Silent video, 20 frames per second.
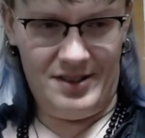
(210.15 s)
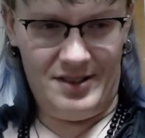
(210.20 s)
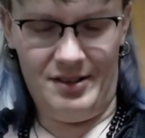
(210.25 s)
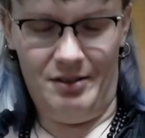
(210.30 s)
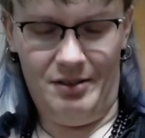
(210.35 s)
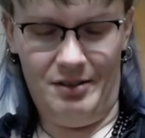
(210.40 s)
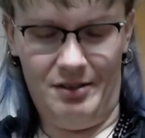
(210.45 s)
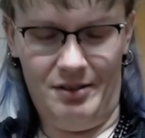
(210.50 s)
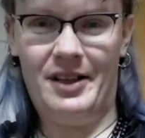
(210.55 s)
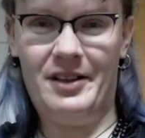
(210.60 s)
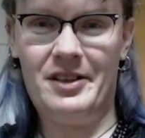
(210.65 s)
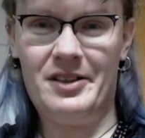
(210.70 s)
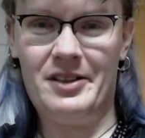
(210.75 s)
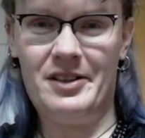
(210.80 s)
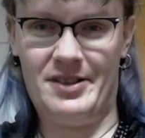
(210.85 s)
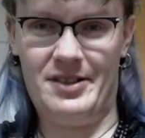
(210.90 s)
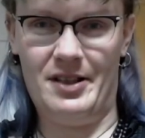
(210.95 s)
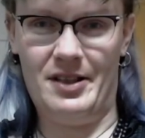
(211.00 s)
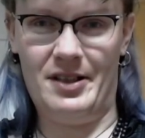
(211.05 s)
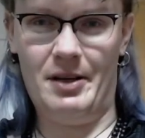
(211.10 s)

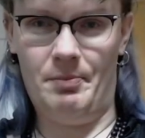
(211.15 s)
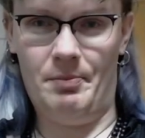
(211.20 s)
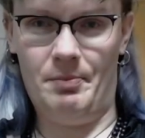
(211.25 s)
tiresome.